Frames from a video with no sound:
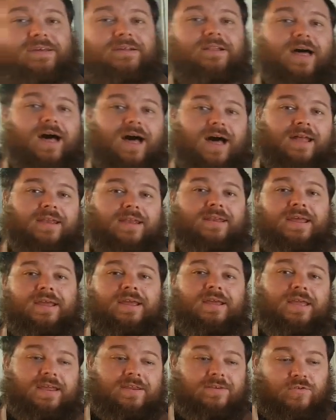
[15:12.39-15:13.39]
steel
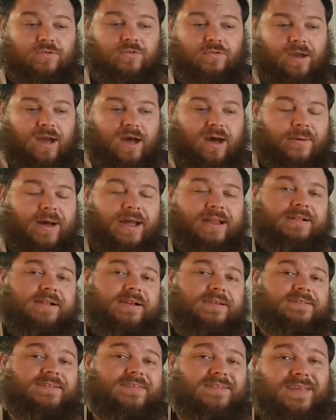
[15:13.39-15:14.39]
hardening into
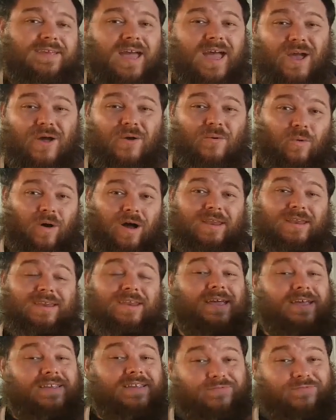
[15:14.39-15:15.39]
carbide clusters.
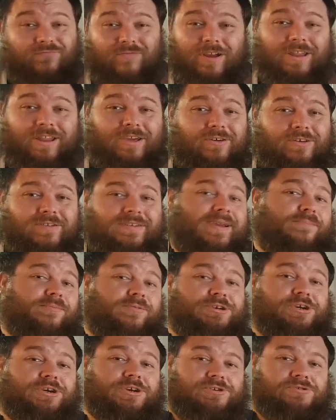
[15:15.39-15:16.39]
One is really good
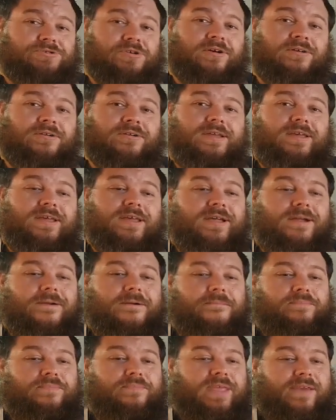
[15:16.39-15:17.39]
temperature control.
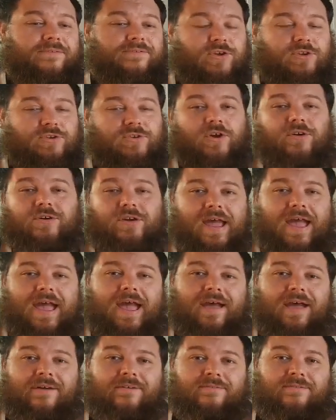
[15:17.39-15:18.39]
If you don't
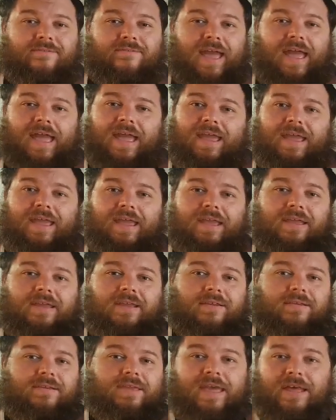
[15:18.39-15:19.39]
have
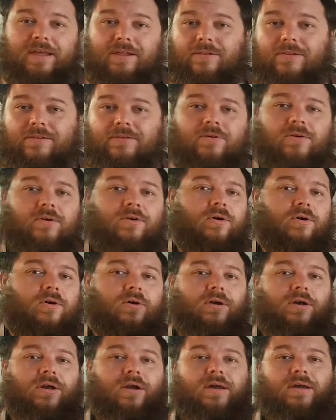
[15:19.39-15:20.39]
a
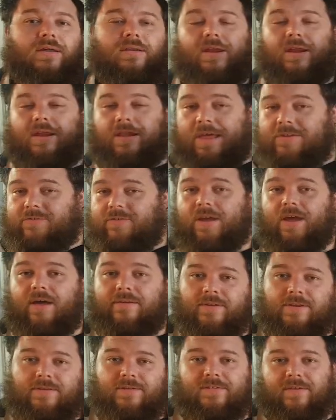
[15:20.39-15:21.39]
kiln or an
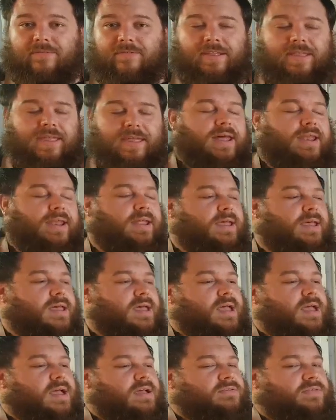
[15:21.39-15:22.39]
electric oven, stuff like
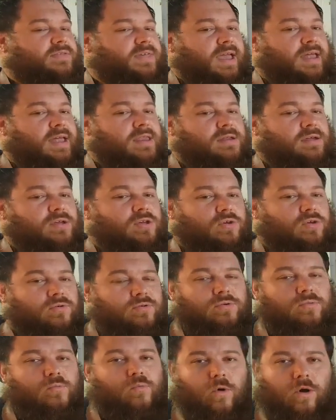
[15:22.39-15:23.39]
that, then
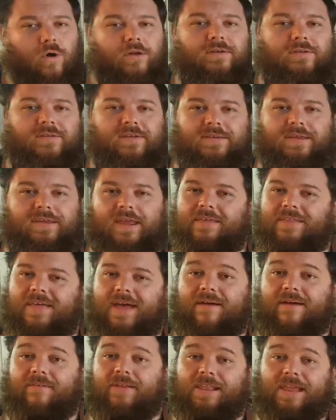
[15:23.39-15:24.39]
you want to
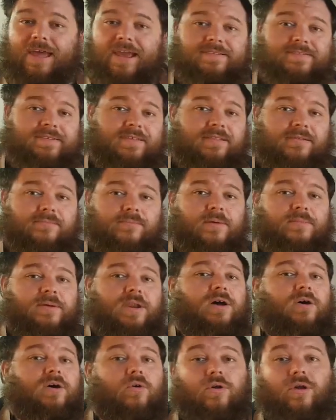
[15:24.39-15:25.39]
either have a laser
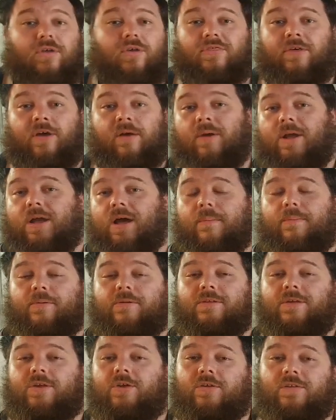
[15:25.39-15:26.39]
thermometer or a
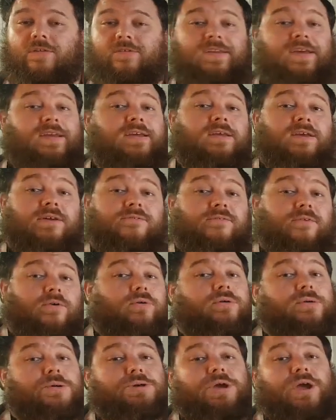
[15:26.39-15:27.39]
thermocouple that you can stick into your
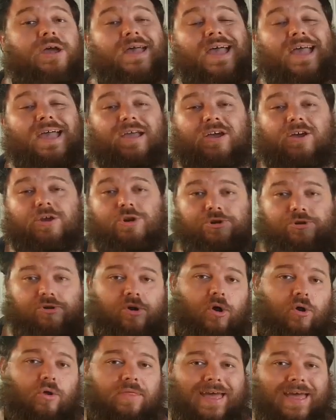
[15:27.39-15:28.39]
forge,
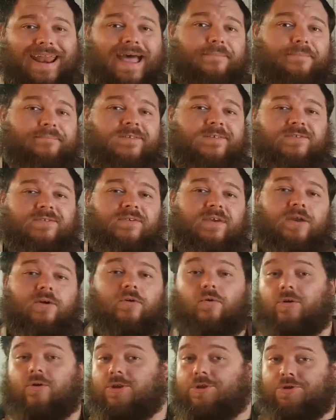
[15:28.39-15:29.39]
control that
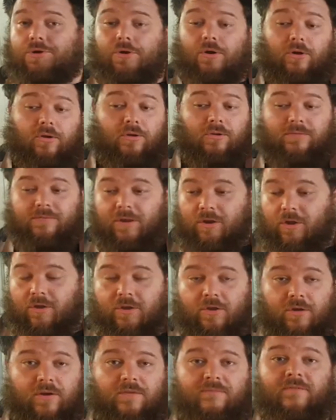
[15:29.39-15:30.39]
atmosphere or control
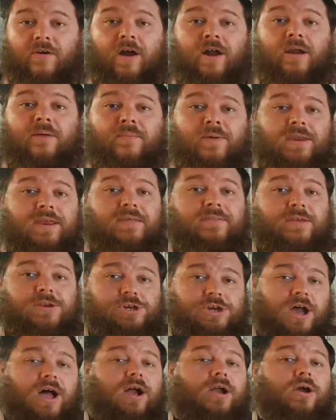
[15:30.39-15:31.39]
your environment in
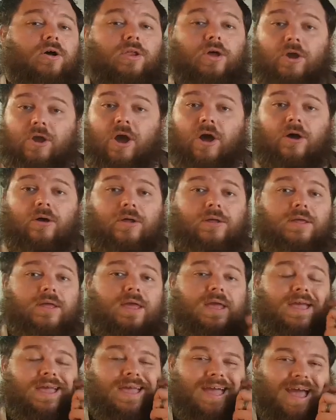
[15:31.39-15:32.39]
the charcoal or
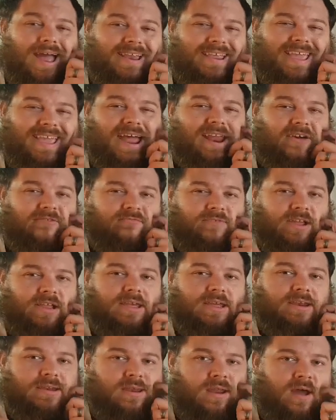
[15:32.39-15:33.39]
coal, and get a
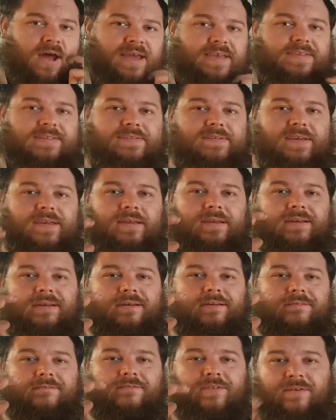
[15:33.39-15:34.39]
really nice
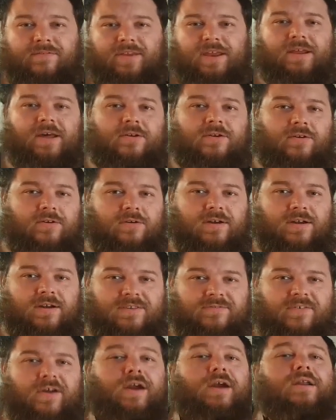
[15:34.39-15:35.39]
1500
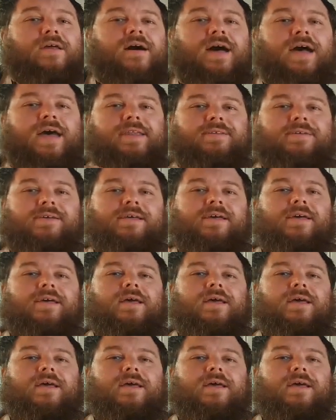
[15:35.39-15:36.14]
degrees Fahrenheit,